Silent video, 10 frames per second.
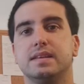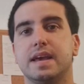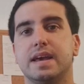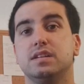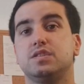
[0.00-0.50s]
the
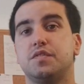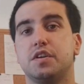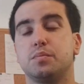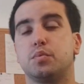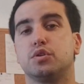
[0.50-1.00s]
end, it's
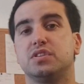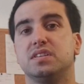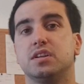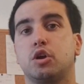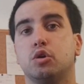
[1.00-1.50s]
very important
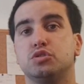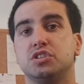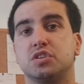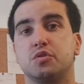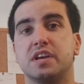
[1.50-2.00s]
that
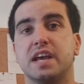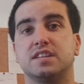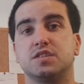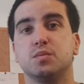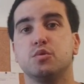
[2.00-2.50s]
coaches
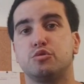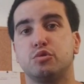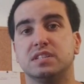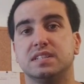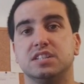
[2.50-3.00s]
create smooth
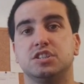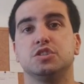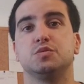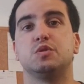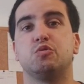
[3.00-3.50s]

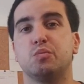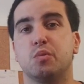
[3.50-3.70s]
transitions between